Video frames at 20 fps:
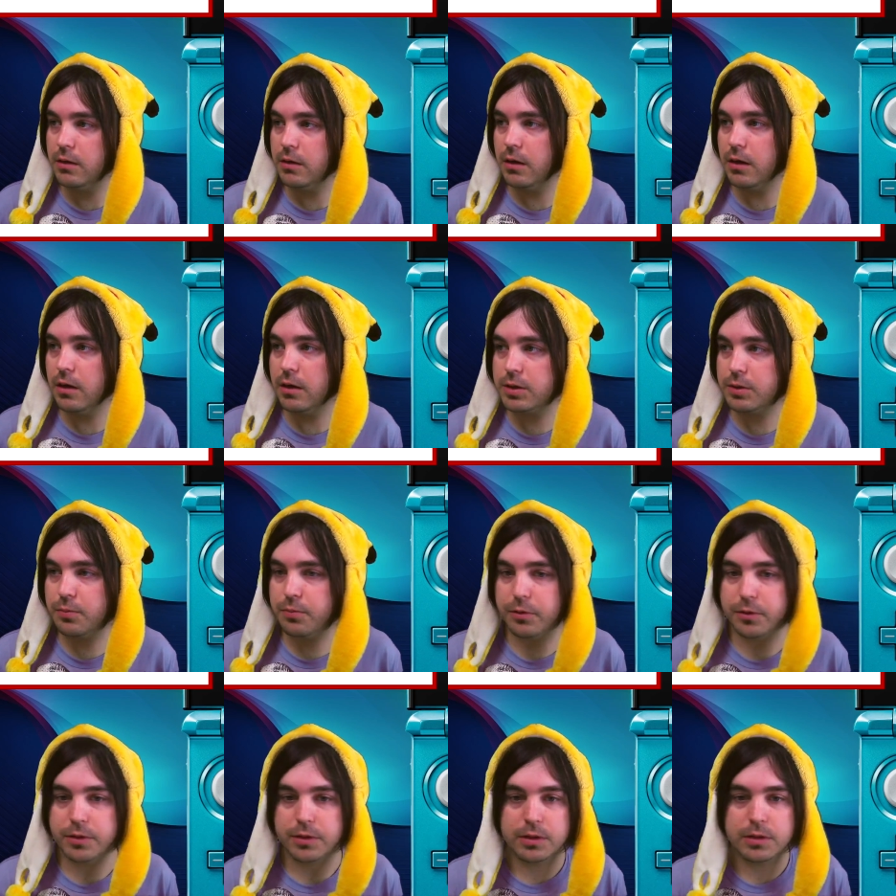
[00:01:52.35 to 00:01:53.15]
Uh, it's
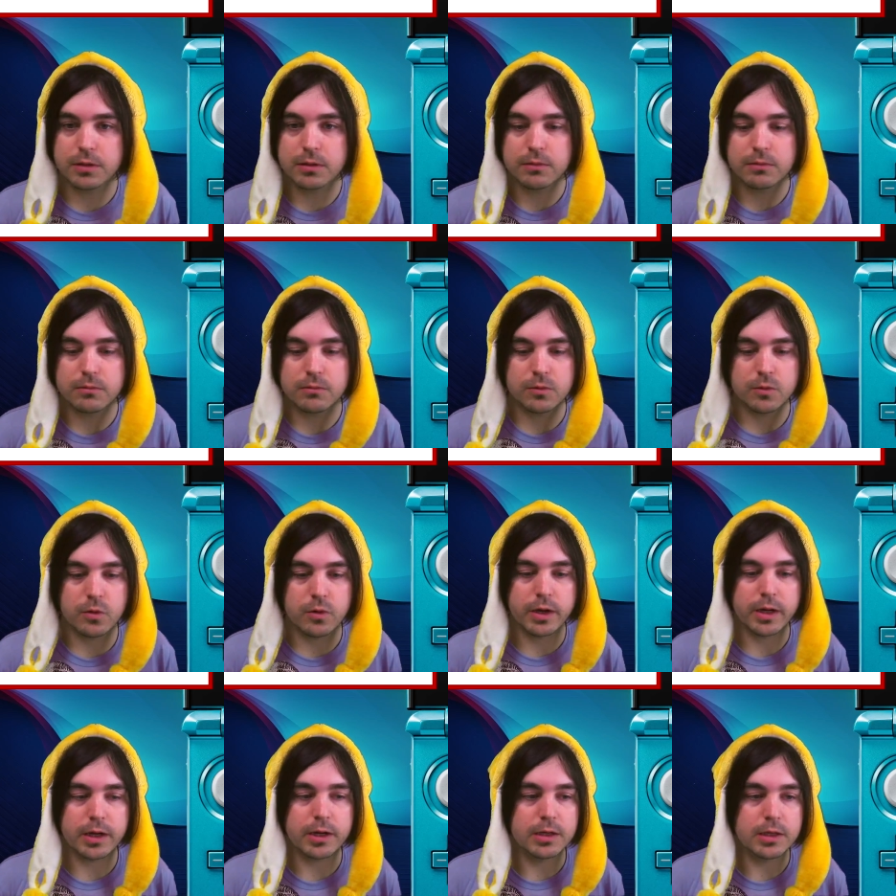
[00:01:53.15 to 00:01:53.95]
pretty
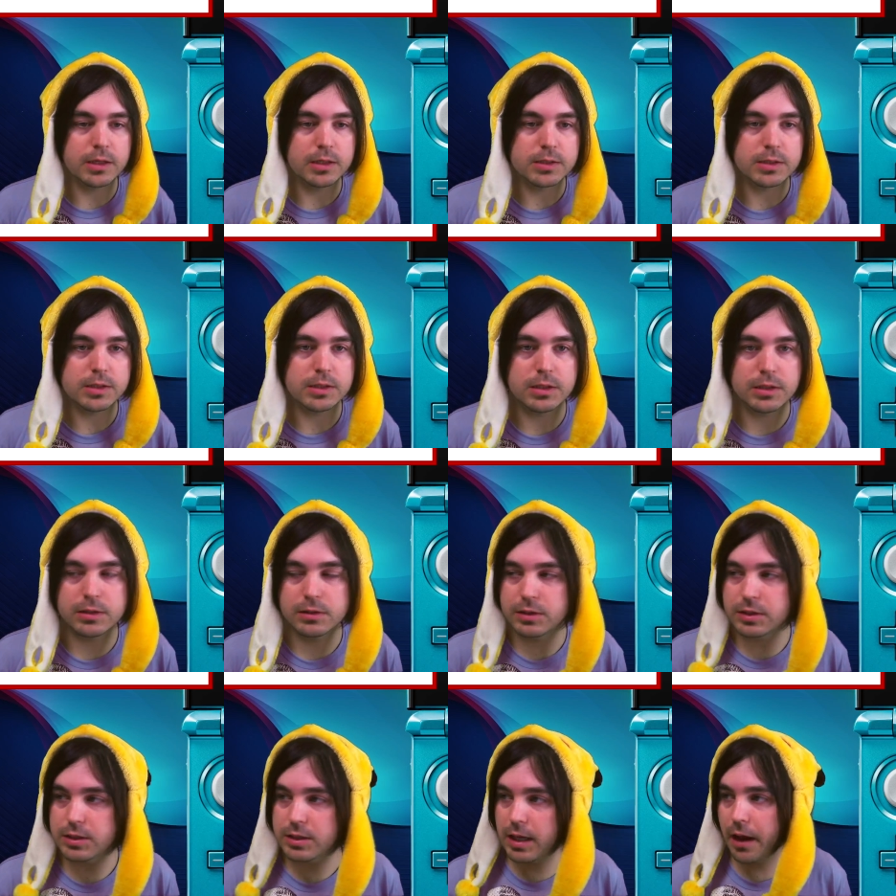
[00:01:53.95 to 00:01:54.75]
quick and easy
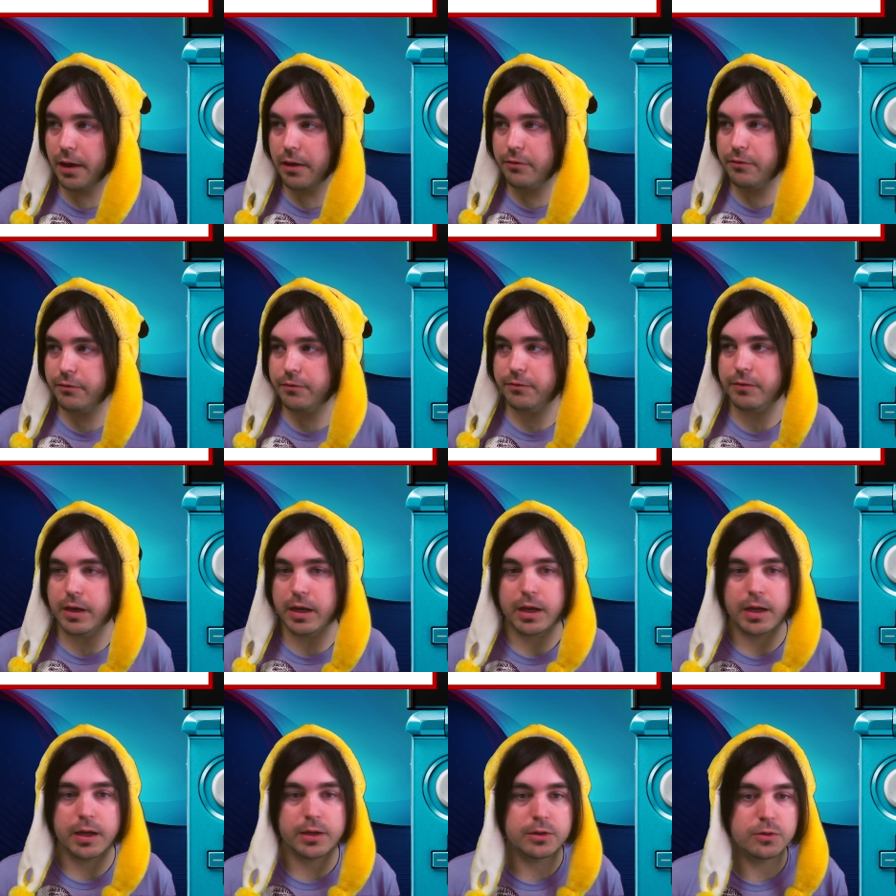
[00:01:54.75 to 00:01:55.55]
and safe,
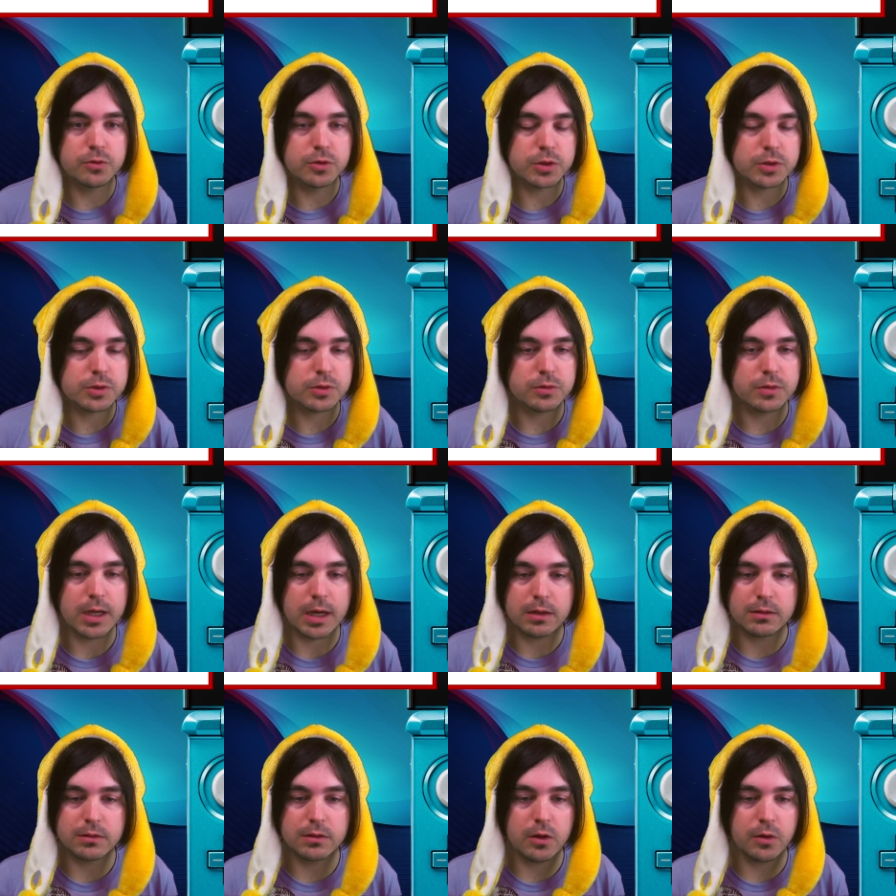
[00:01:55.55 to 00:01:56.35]
and you just
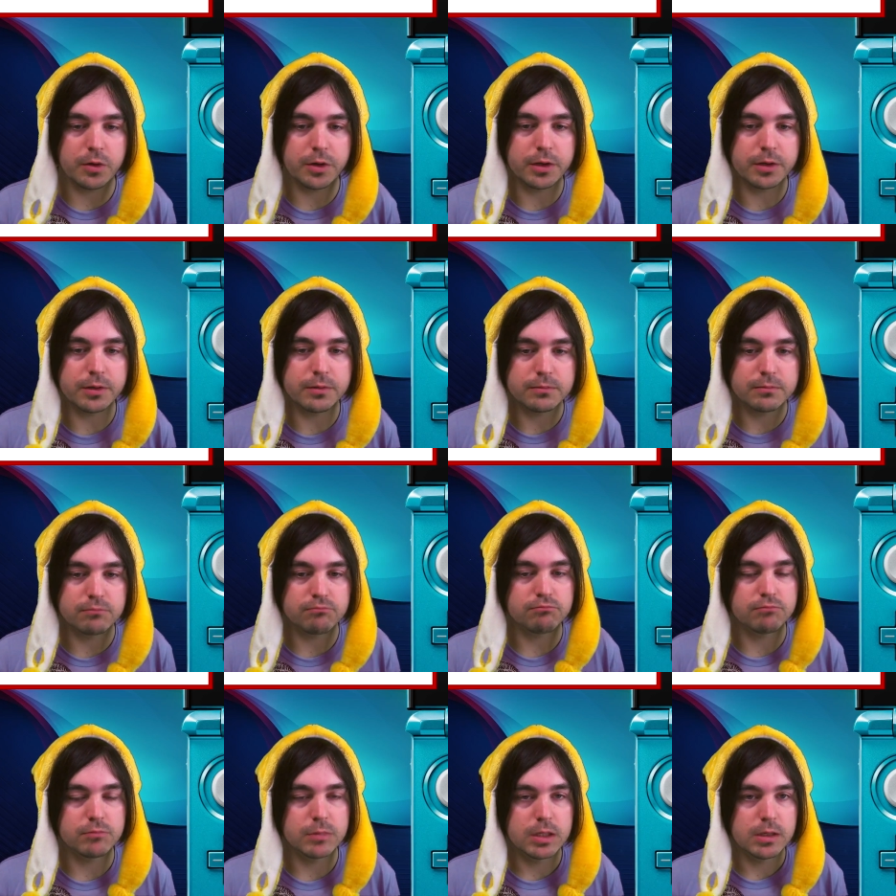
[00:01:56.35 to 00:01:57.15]
download it
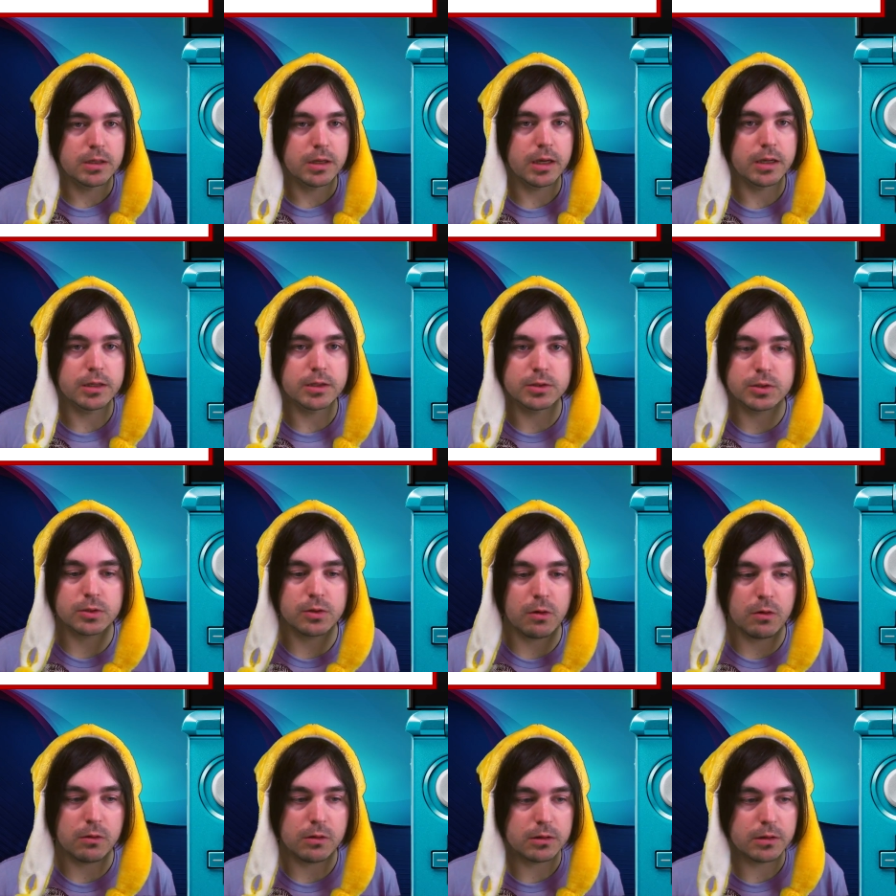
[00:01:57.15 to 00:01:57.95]
and
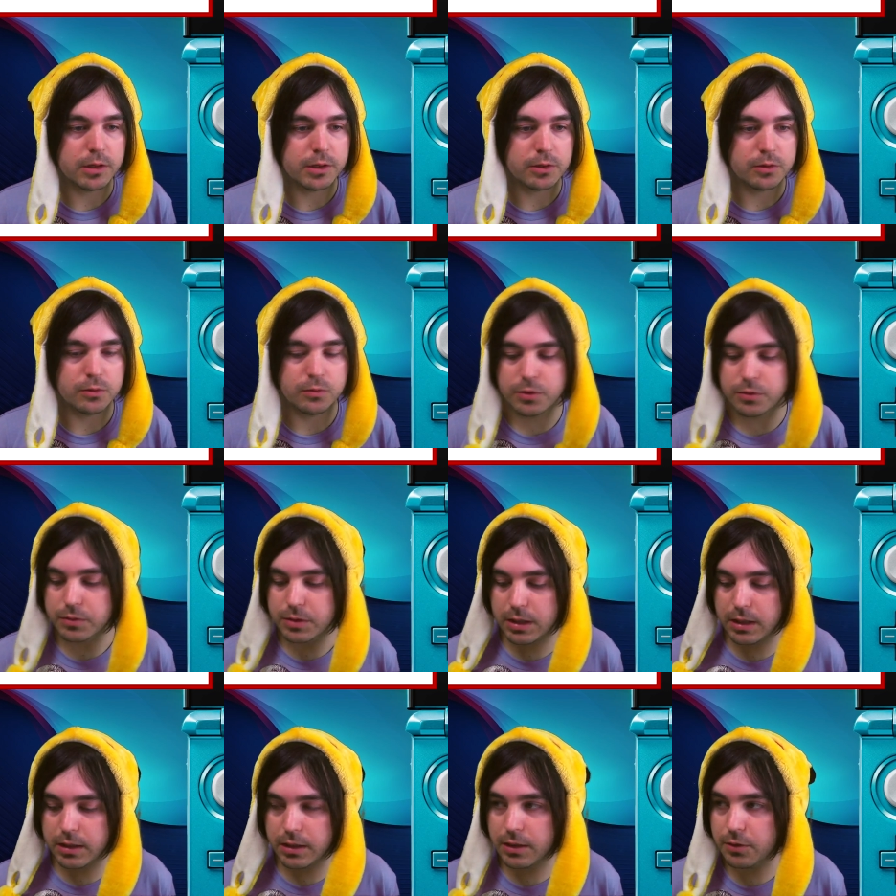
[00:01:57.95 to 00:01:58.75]
install it like you would
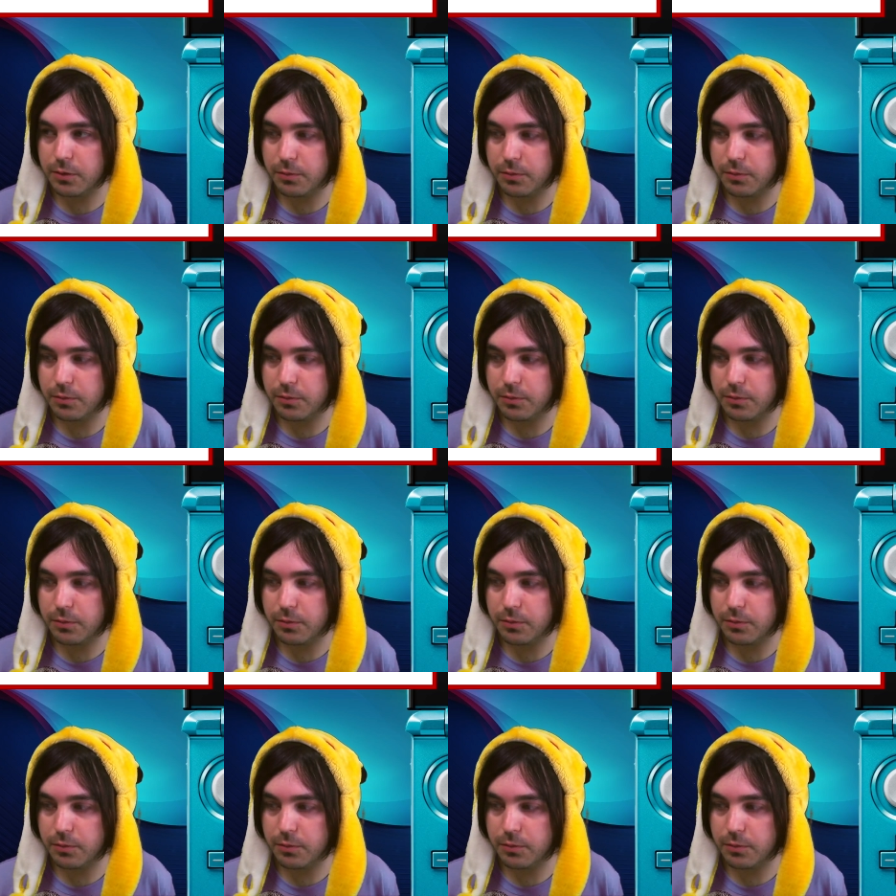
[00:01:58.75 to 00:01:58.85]
with any other